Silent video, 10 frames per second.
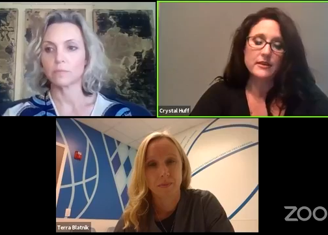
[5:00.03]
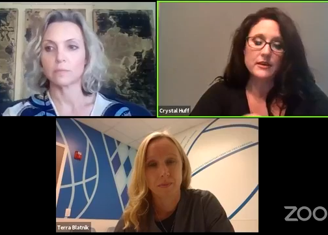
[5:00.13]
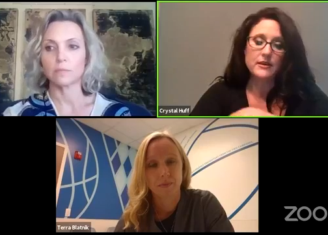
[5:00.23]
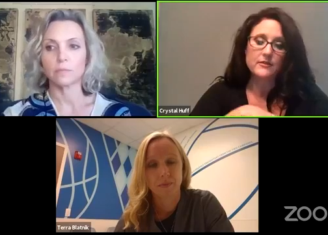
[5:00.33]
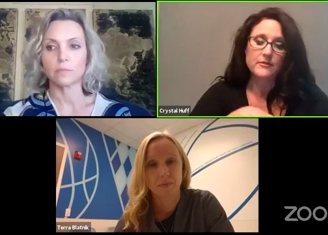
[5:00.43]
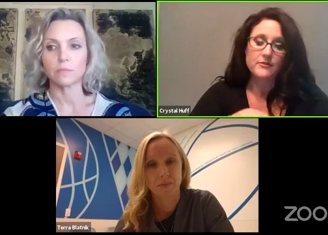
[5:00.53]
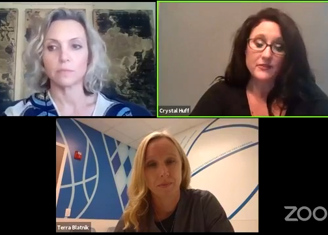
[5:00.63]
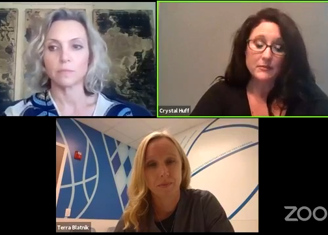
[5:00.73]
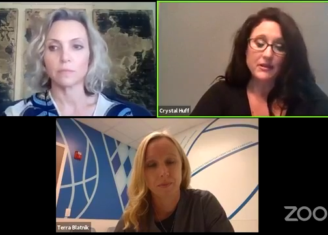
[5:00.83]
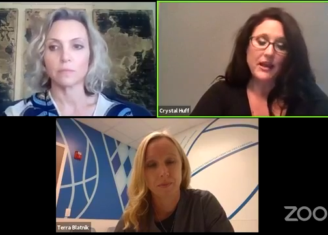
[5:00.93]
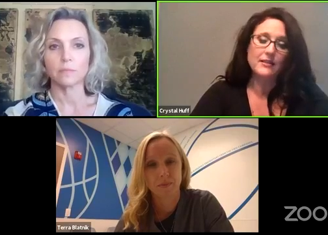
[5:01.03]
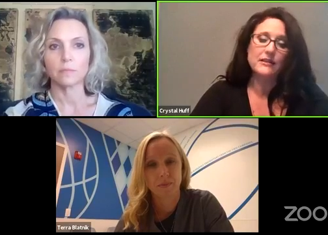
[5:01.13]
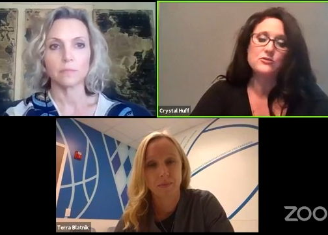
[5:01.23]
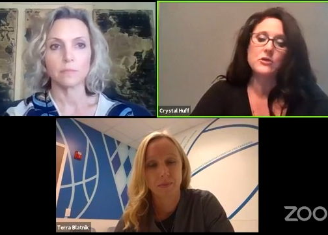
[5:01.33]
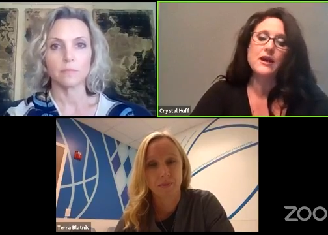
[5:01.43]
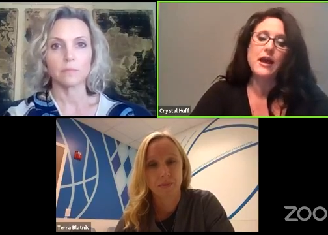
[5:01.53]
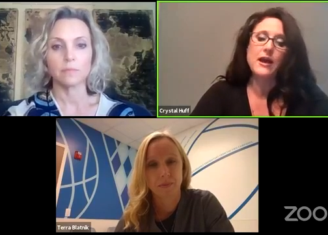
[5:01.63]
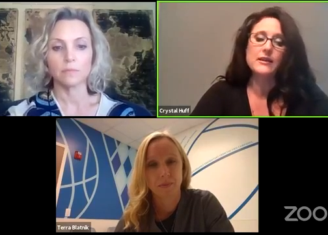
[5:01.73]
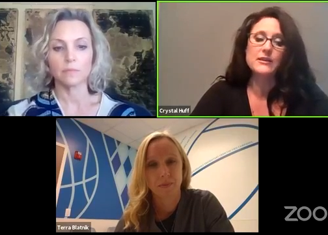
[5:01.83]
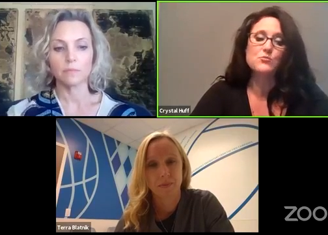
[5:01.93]
Speaker 1: the female athlete
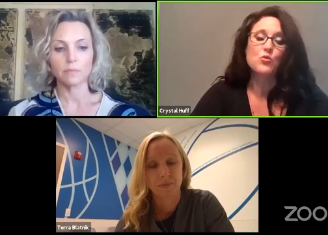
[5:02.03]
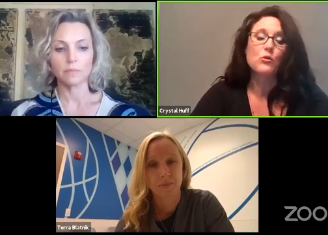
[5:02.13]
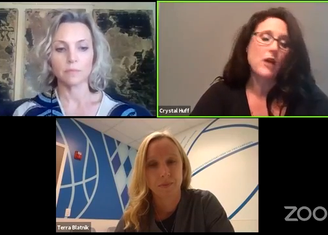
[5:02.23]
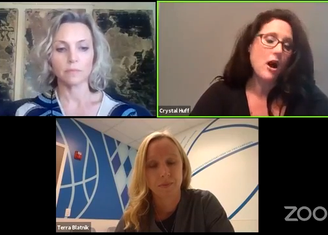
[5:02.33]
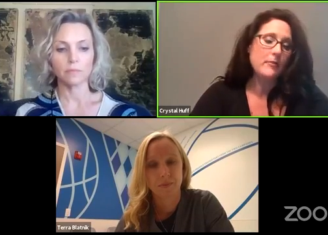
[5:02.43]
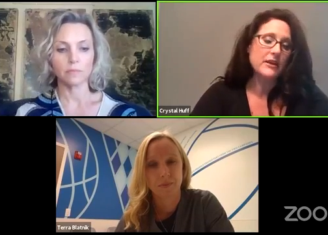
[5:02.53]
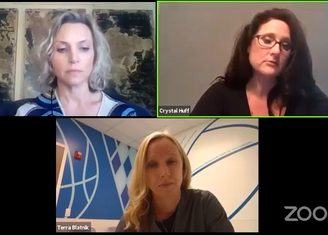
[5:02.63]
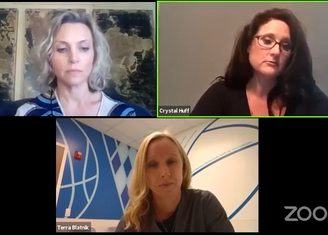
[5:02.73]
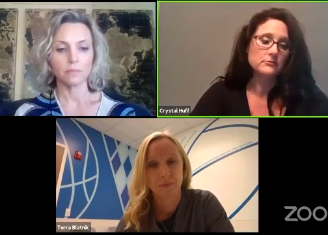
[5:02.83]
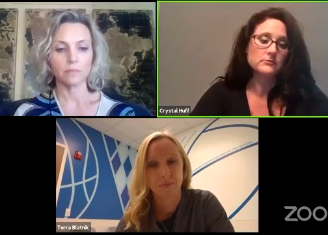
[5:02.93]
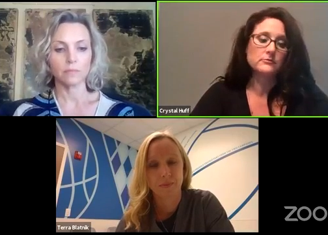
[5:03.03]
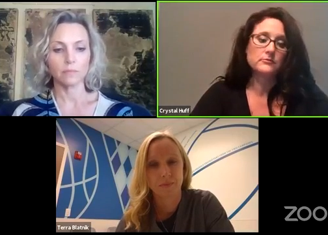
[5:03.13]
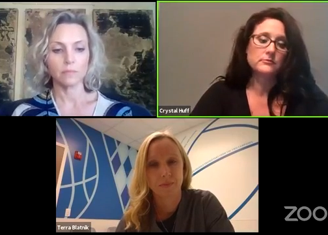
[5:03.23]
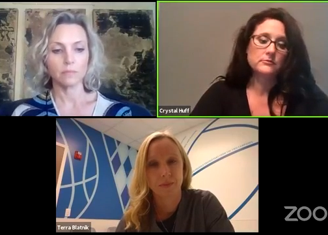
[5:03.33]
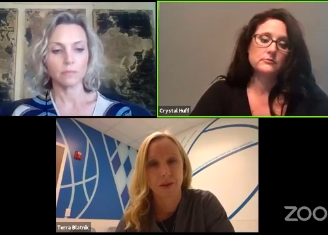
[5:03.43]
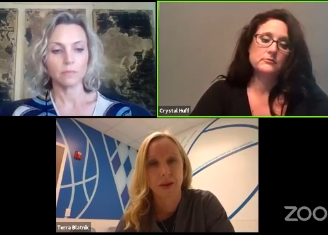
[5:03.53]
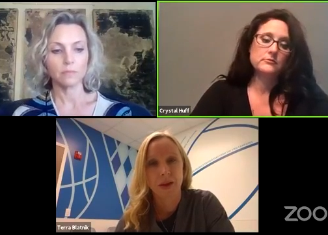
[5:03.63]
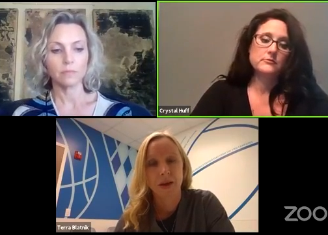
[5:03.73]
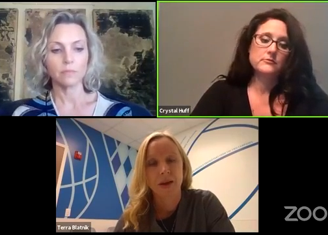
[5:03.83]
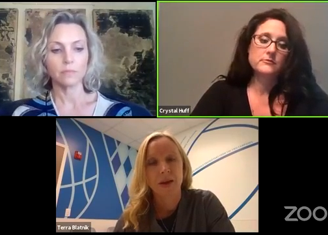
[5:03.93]
triad, is more common?
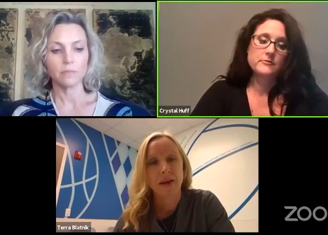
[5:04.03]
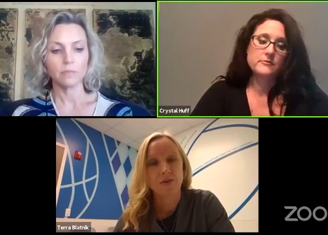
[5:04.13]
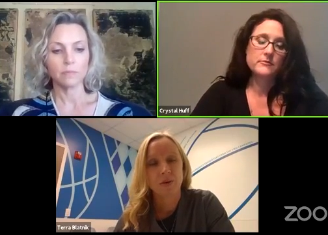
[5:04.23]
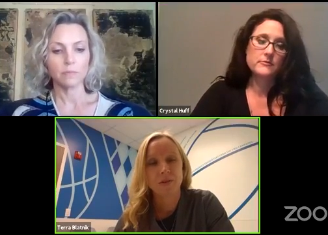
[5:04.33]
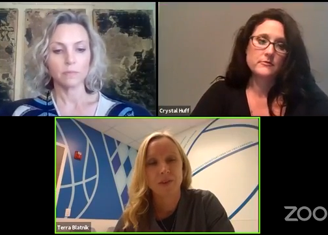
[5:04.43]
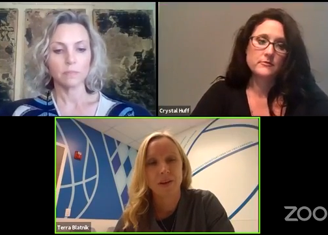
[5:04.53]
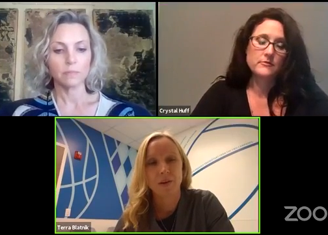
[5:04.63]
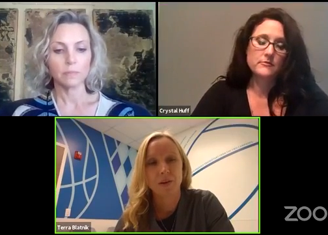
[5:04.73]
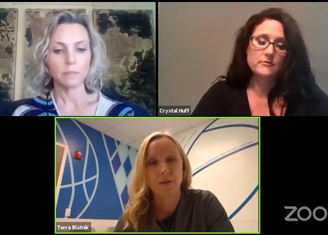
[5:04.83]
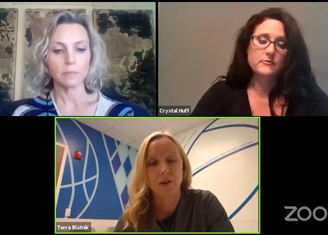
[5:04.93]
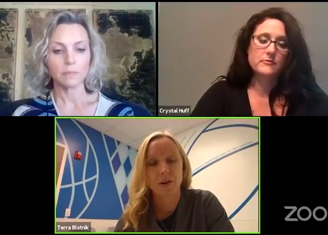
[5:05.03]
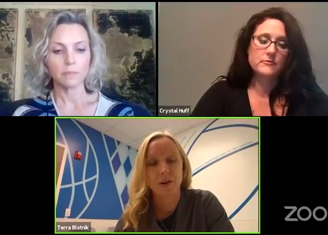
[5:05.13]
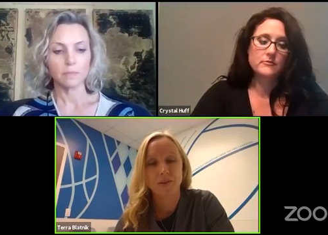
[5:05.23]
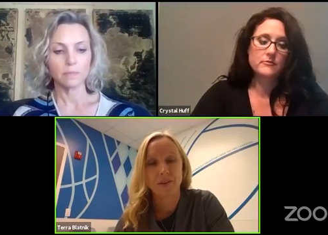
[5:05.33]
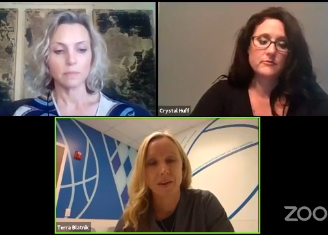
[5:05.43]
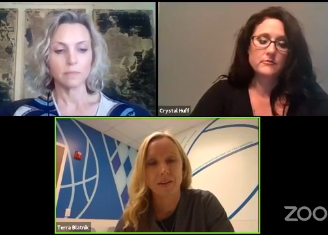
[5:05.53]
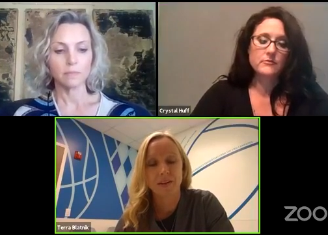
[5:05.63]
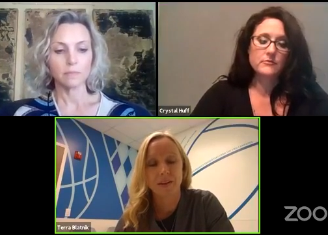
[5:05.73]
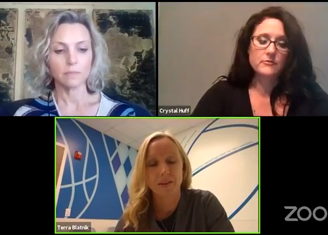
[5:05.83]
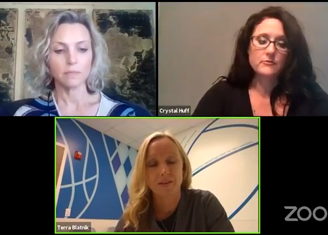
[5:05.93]
Yeah, so I would say, you know,
Speaker 2: they always say it
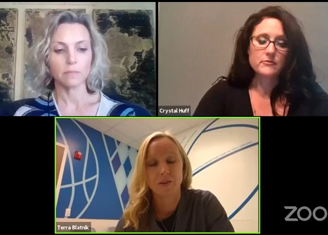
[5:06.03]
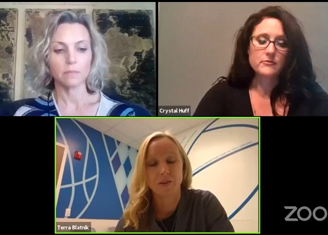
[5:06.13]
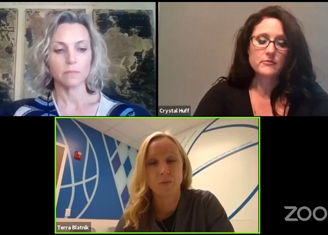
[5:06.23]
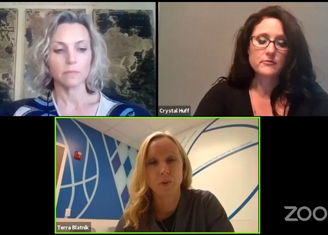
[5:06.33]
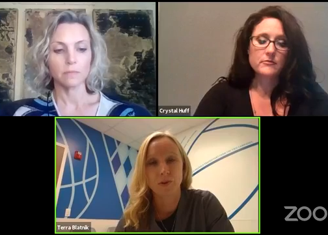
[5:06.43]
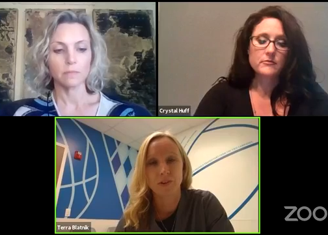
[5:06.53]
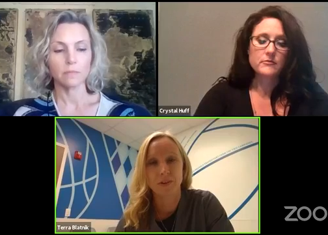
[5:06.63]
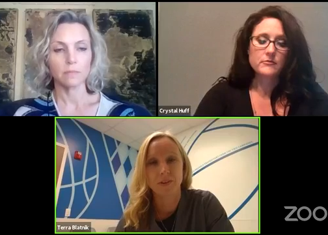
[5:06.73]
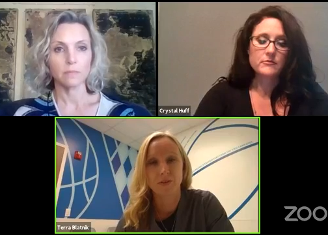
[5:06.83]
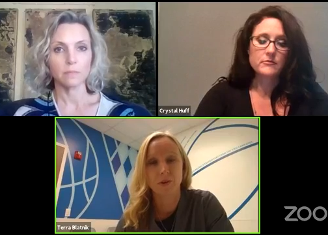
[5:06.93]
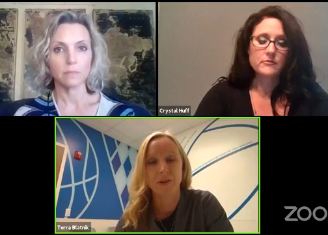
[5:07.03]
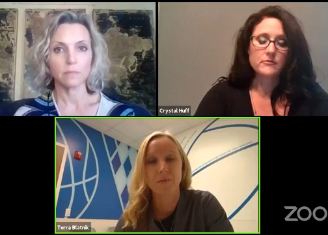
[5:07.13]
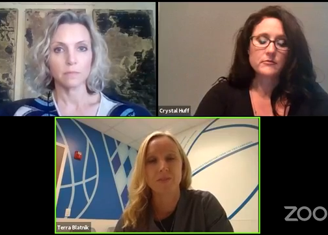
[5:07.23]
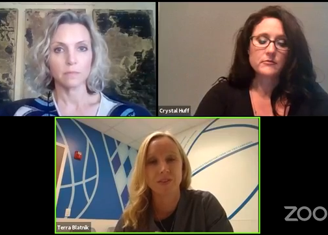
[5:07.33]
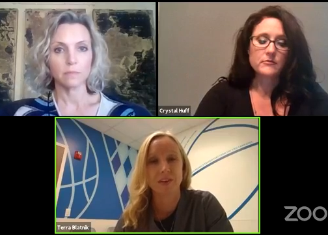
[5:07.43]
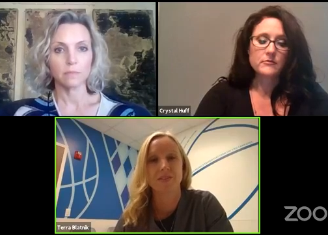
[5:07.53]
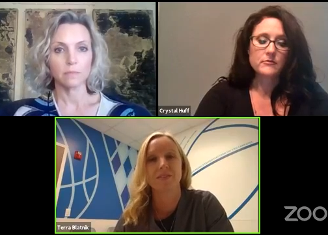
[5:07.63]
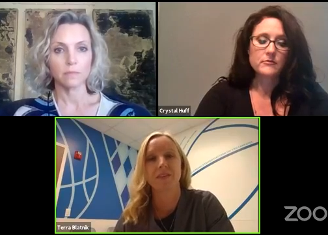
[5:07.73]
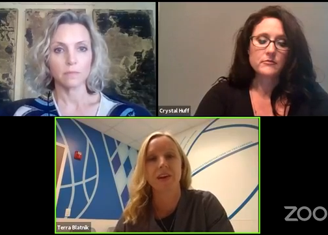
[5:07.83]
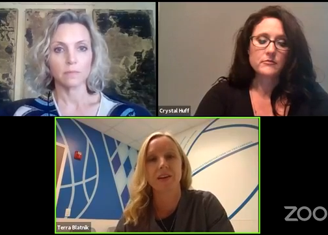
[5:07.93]
is the sports that sort of emphasizes
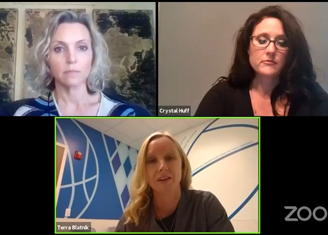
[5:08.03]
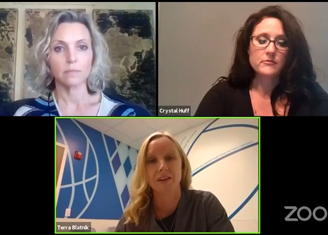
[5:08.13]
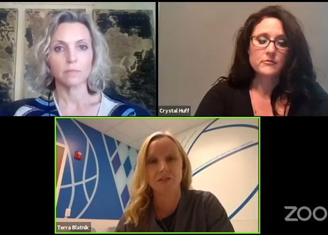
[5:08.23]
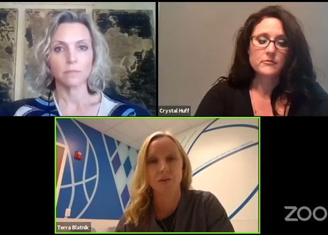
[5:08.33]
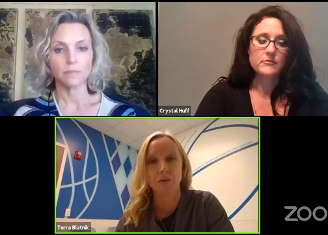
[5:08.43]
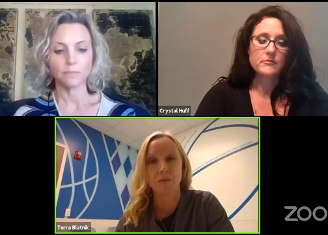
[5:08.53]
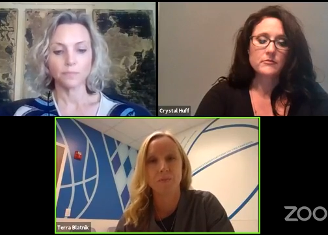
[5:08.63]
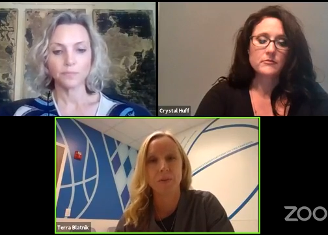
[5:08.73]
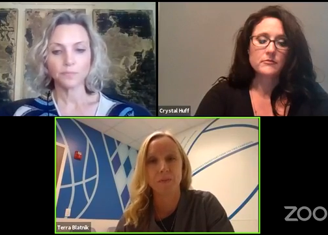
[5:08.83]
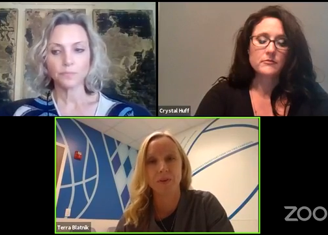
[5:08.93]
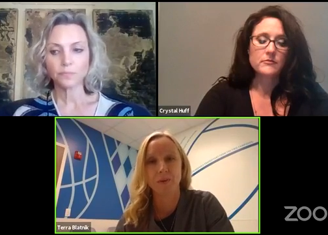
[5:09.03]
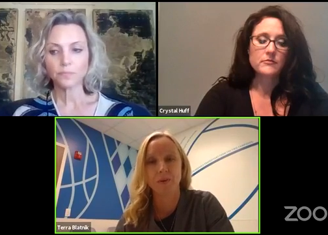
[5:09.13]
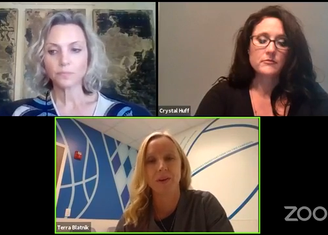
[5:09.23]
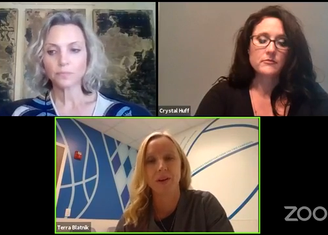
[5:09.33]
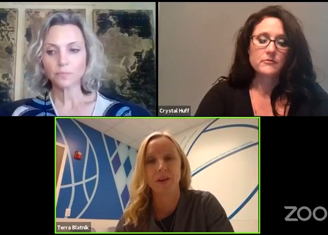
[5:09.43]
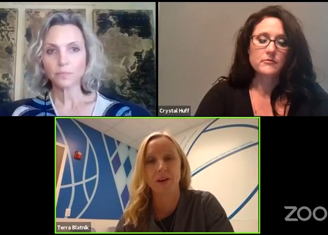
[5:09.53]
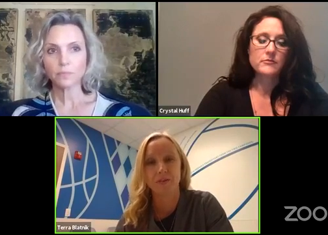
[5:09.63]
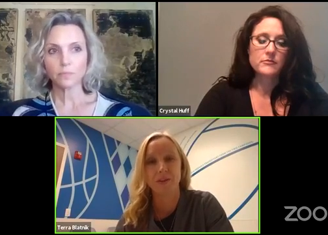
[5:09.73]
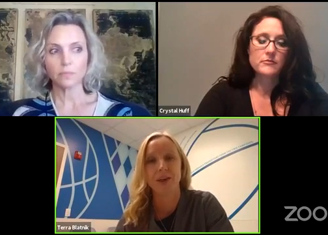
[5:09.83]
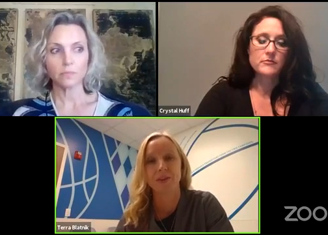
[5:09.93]
leanness. So people that we think of as
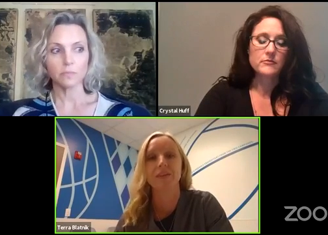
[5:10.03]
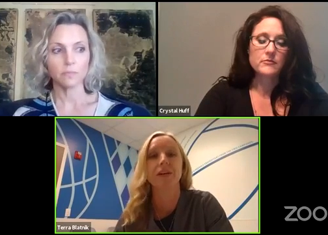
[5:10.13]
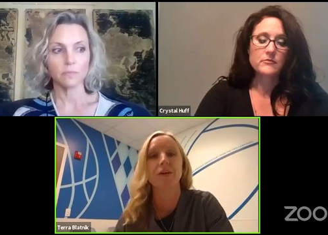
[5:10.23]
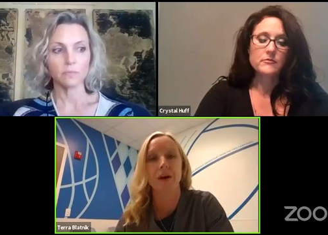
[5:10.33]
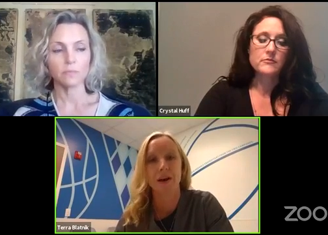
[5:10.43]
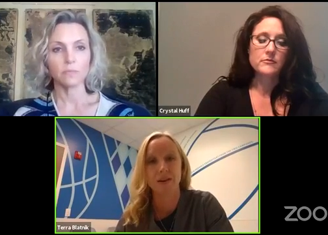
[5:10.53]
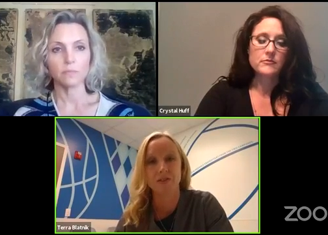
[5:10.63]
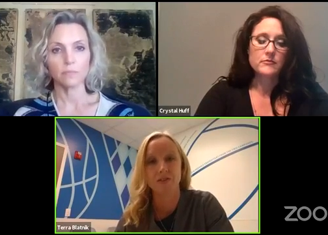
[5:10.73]
having lean bodies.